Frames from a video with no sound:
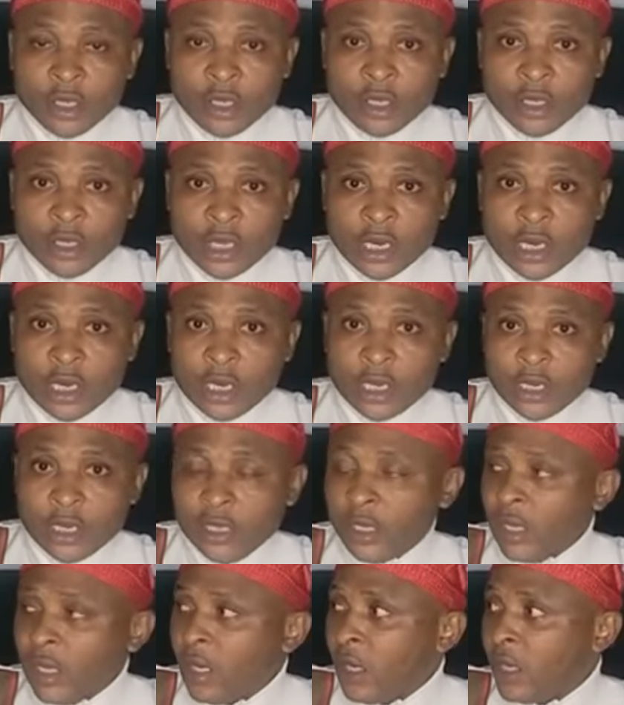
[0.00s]
in
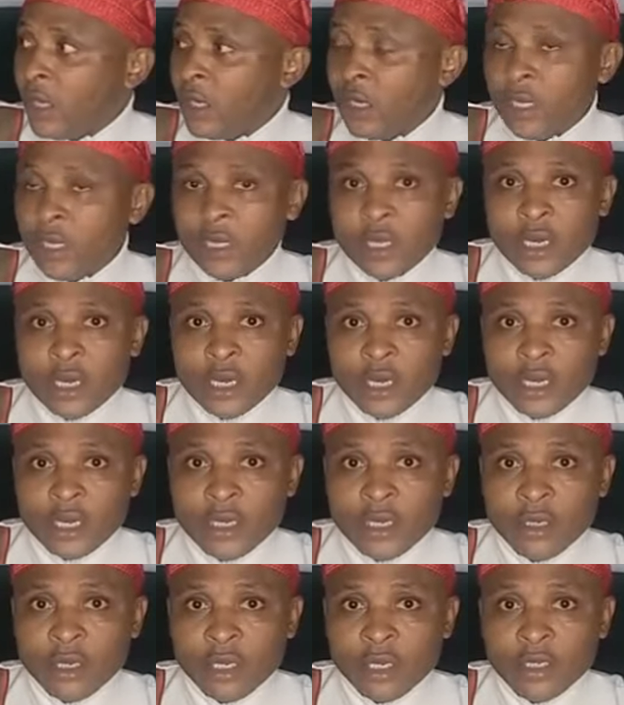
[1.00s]
the
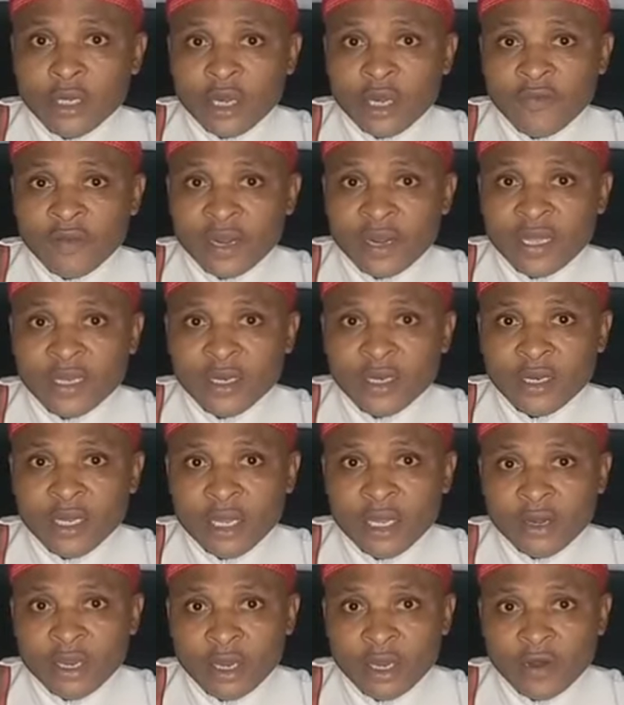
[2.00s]
riverine
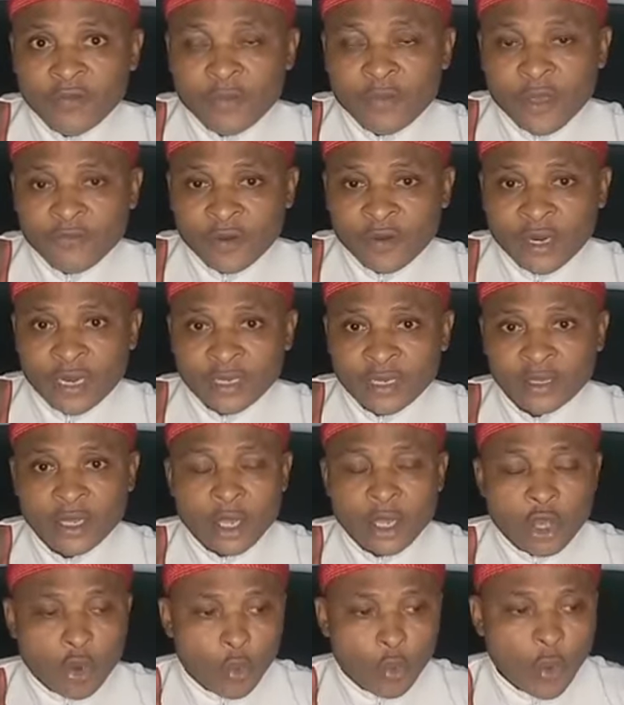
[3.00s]
area of Biafra land,
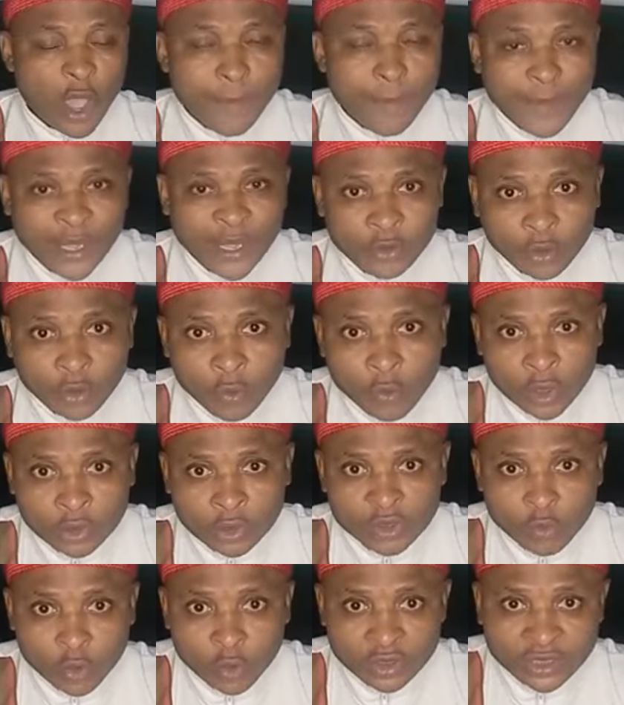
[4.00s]
while Python
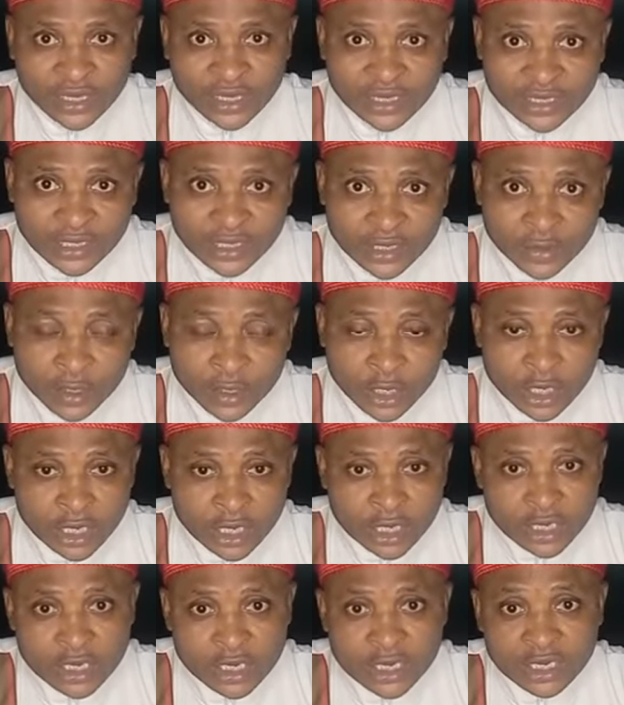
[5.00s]
was dancing
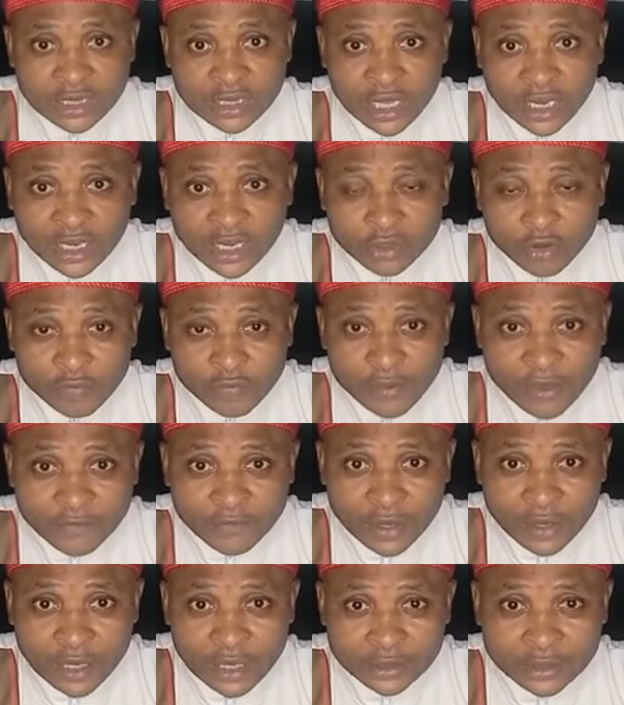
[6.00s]
in the hinterland of
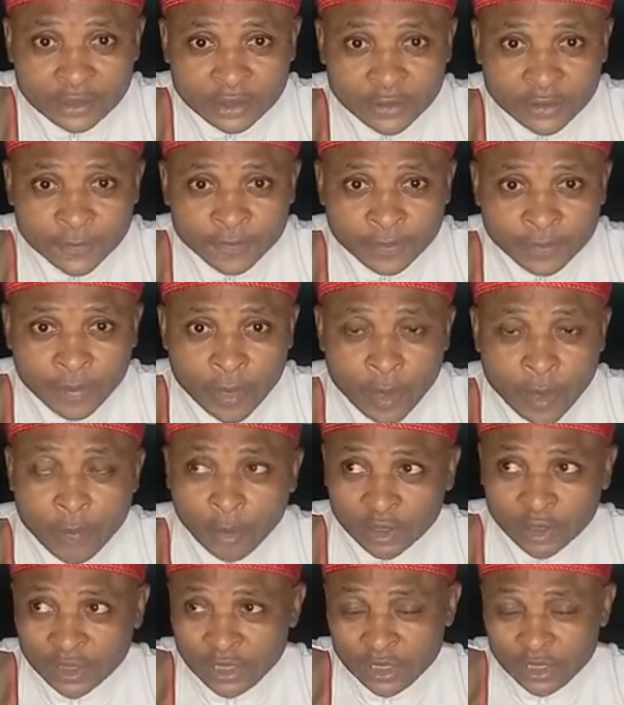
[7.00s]
Biafra land.
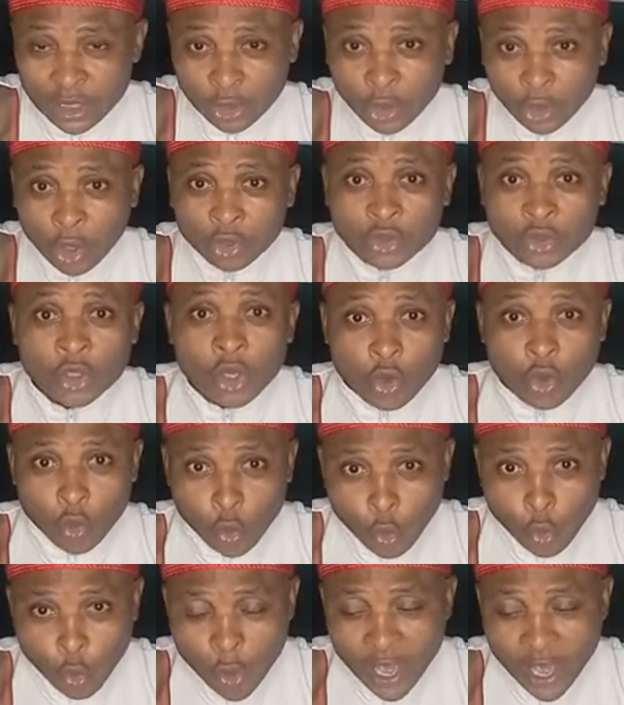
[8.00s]
But in the north,
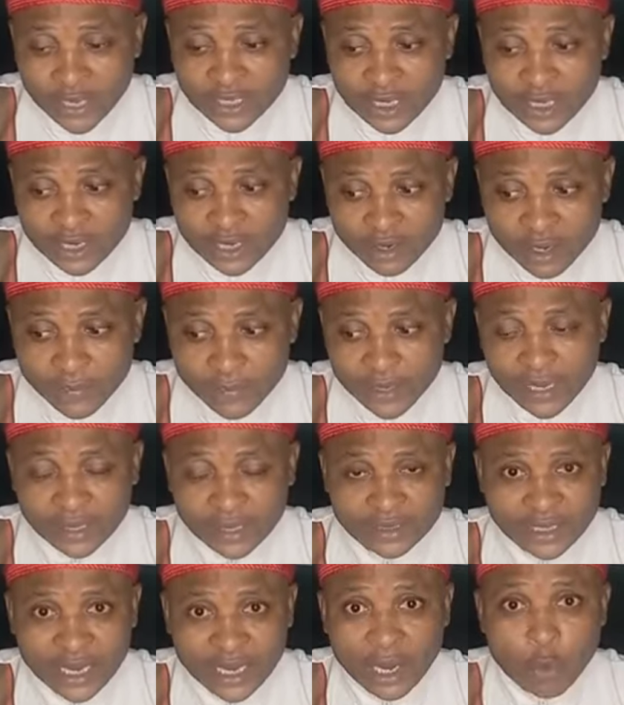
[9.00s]
where the
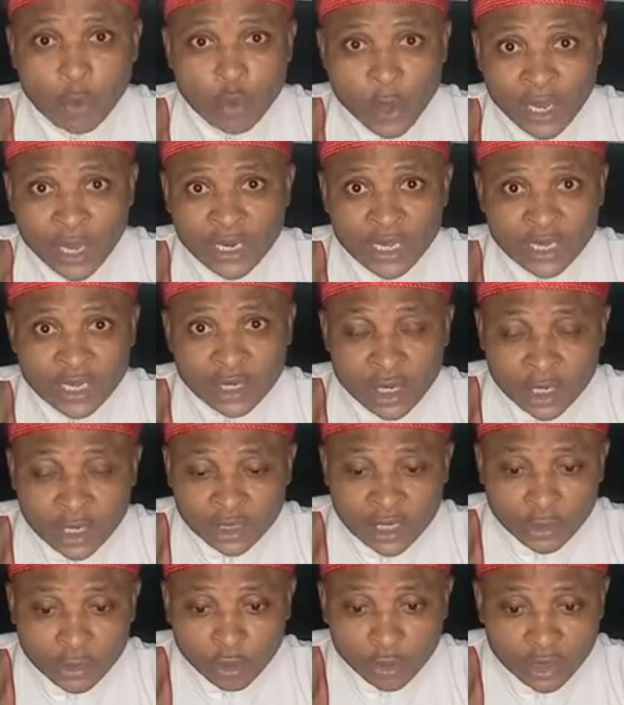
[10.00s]
criminals are, where the
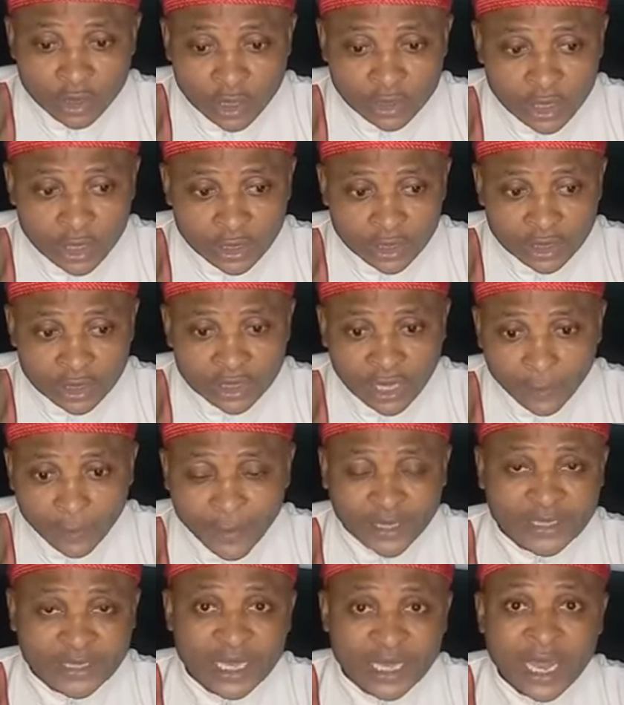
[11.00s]

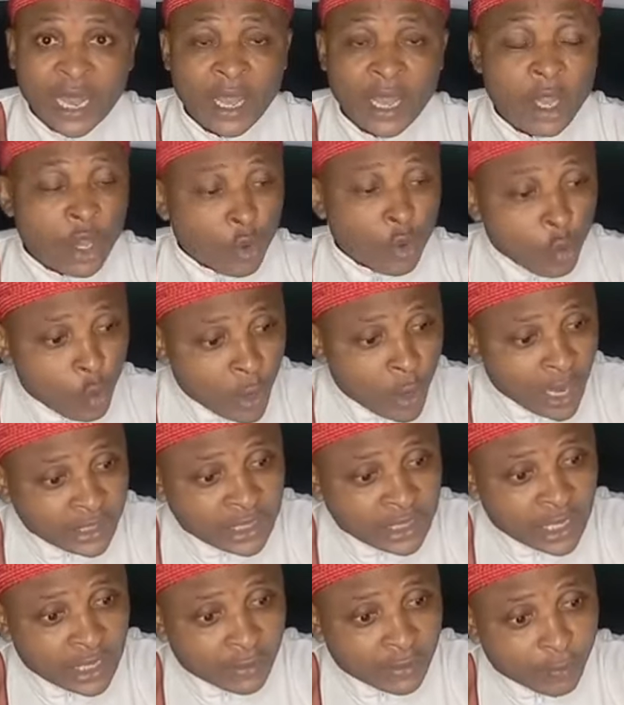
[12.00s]
kidnappers are, where
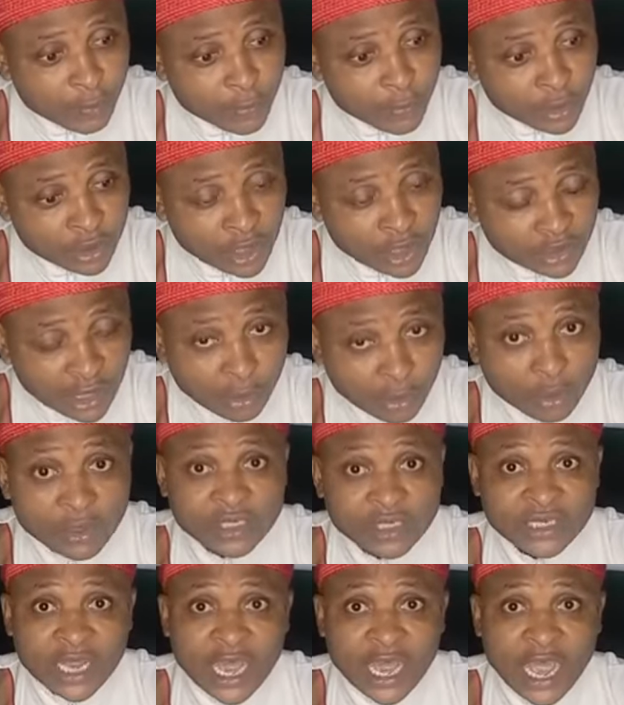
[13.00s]
the
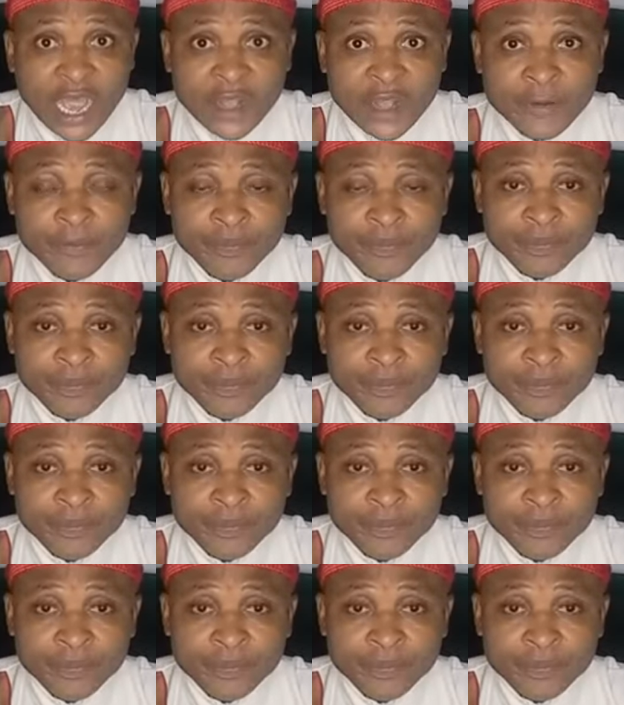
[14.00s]
terrorists are,